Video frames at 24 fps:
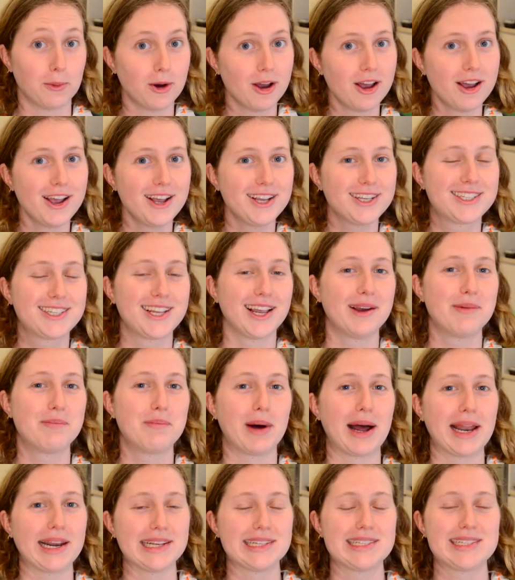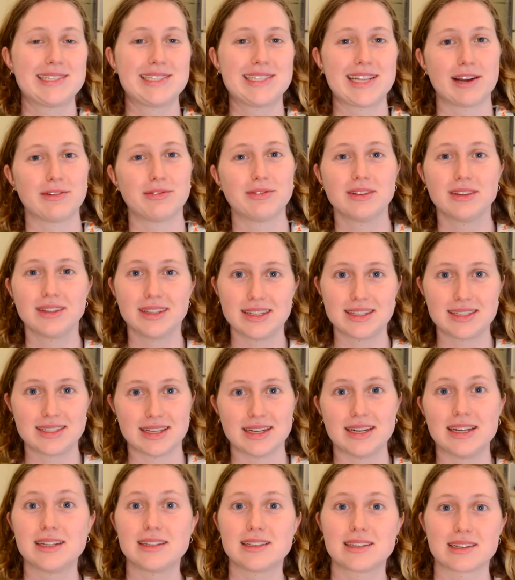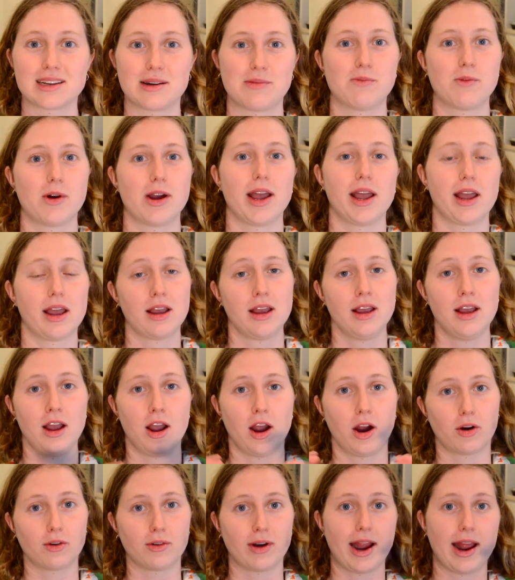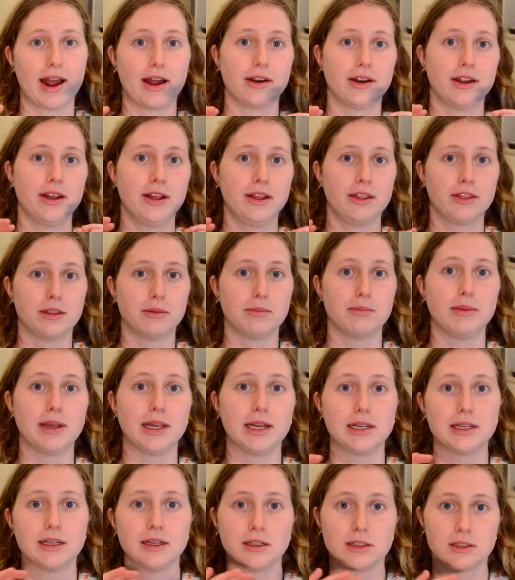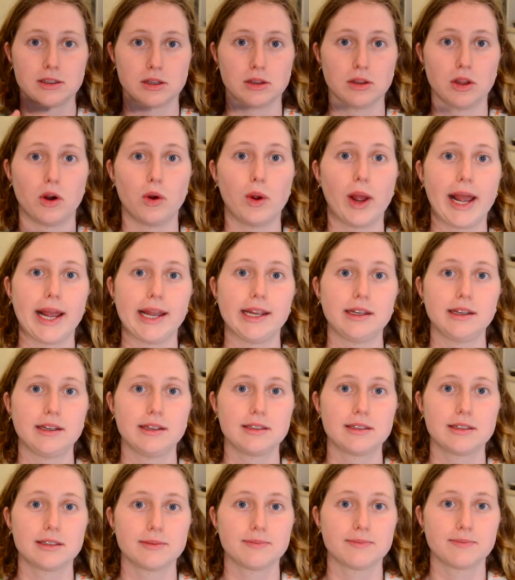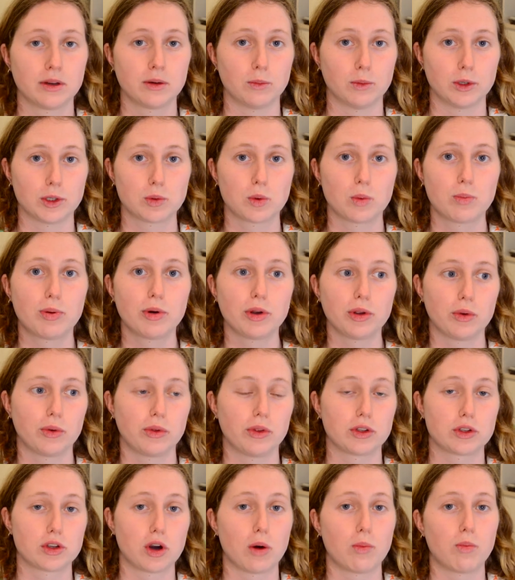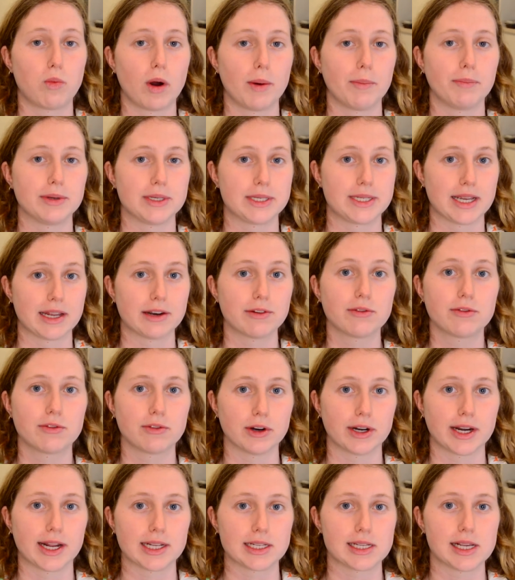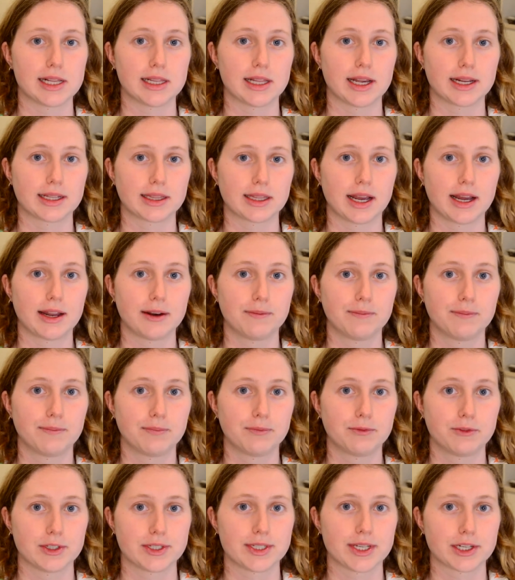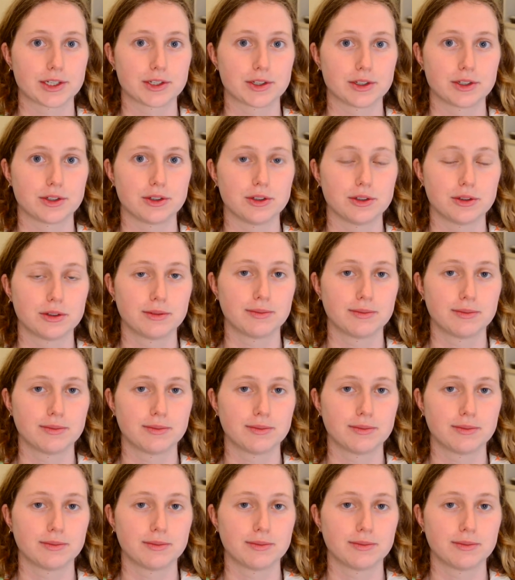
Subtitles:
worse, but it's definitely sitting somewhere around the mid to low 80s, which will put you in the top 1% for an essay like that for section 2.